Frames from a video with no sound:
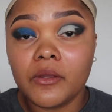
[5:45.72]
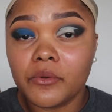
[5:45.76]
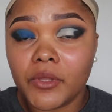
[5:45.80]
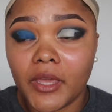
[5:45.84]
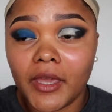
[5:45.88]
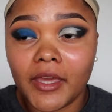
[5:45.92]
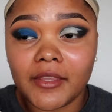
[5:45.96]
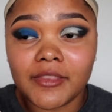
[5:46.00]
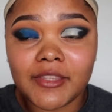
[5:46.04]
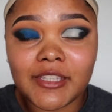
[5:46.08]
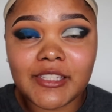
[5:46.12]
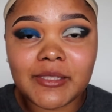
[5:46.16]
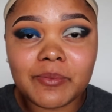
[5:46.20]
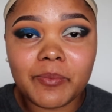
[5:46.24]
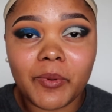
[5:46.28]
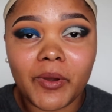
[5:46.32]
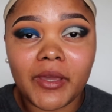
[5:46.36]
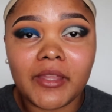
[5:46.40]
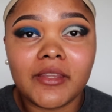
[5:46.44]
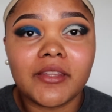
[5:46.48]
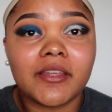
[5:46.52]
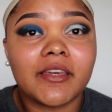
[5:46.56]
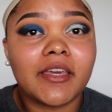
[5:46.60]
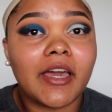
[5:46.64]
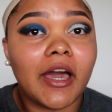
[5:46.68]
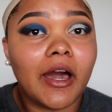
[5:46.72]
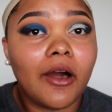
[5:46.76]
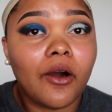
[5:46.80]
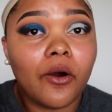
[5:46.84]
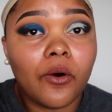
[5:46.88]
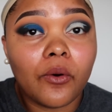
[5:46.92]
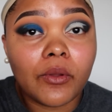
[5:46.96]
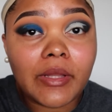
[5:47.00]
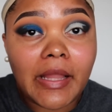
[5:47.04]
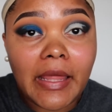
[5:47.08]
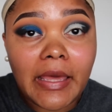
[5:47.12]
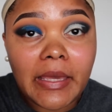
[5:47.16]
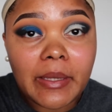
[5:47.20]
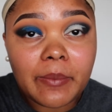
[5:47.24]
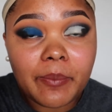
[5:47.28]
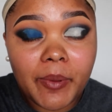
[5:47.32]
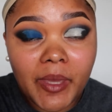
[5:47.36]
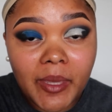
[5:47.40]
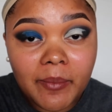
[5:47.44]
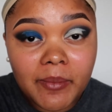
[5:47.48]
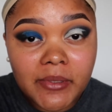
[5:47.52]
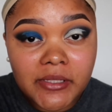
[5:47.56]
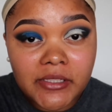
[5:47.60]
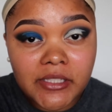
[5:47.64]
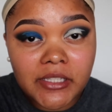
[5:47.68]
okay at this point look how like
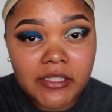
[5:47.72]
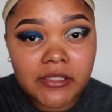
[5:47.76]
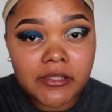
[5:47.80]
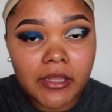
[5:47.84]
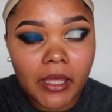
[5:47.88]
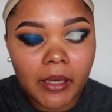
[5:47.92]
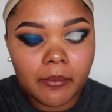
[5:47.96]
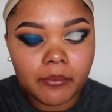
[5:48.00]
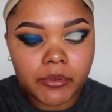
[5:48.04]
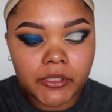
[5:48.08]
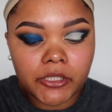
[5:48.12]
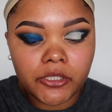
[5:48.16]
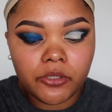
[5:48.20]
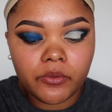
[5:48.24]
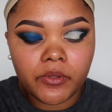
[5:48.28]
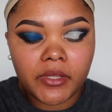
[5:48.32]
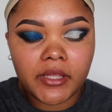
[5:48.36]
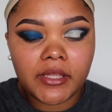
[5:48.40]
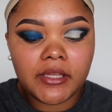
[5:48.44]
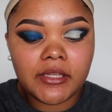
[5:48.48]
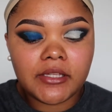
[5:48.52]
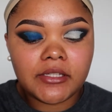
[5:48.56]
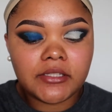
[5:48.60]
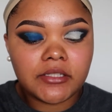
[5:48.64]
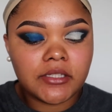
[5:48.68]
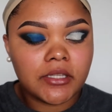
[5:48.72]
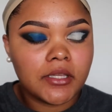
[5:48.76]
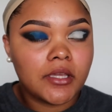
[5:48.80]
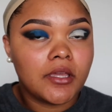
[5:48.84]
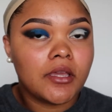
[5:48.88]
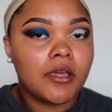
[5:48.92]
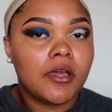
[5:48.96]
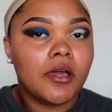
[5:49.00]
pigmented that blue is